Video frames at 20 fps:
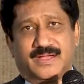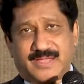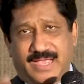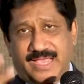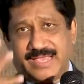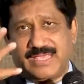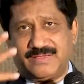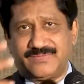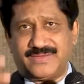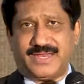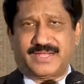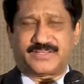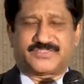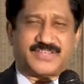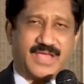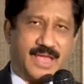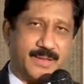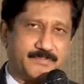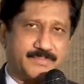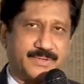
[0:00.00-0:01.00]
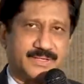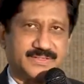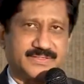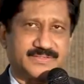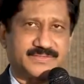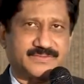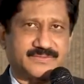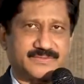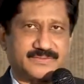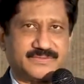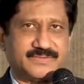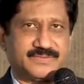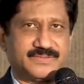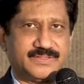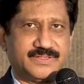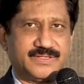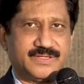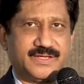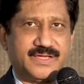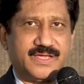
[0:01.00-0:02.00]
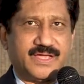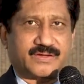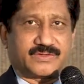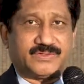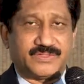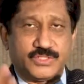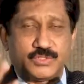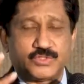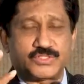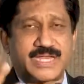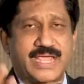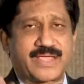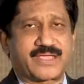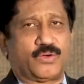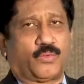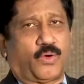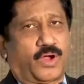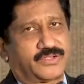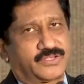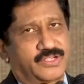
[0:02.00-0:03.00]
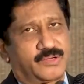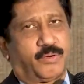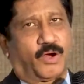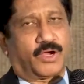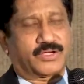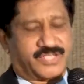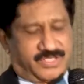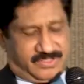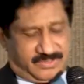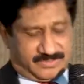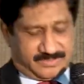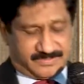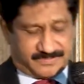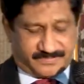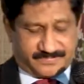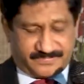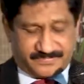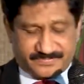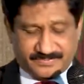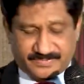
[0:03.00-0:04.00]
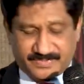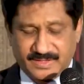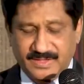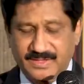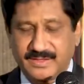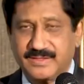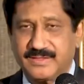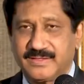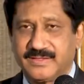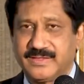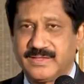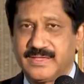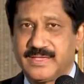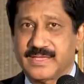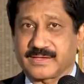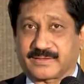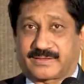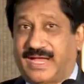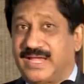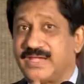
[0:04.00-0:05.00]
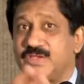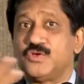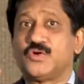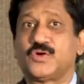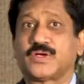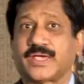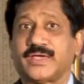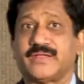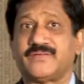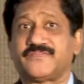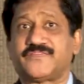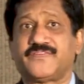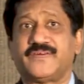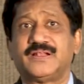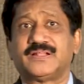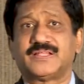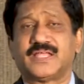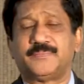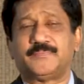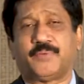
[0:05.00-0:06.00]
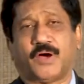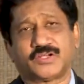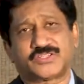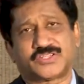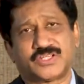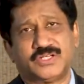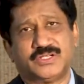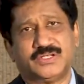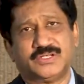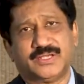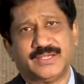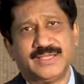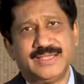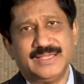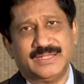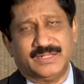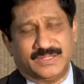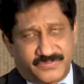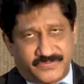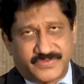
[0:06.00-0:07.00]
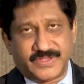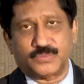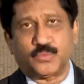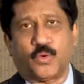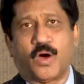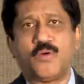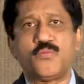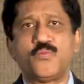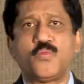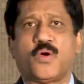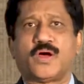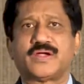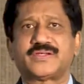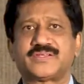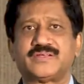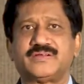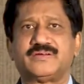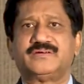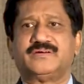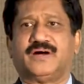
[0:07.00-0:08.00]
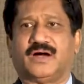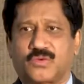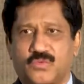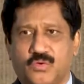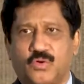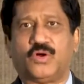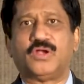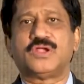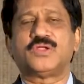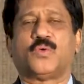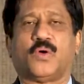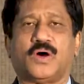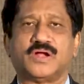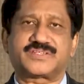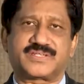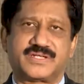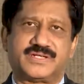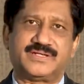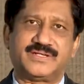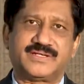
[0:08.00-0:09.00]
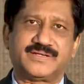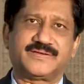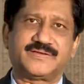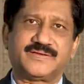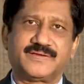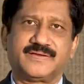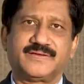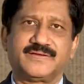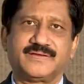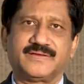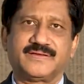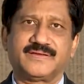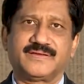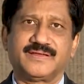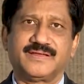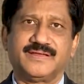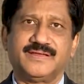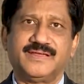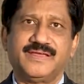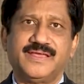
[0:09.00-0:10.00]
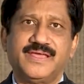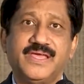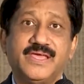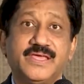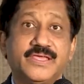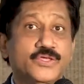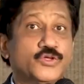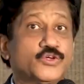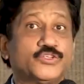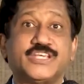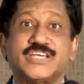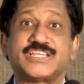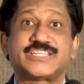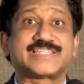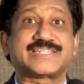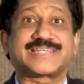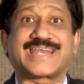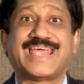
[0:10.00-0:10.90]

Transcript: I give an example. You take a water bottle and you can fill that bottle with warm water or cold water. You just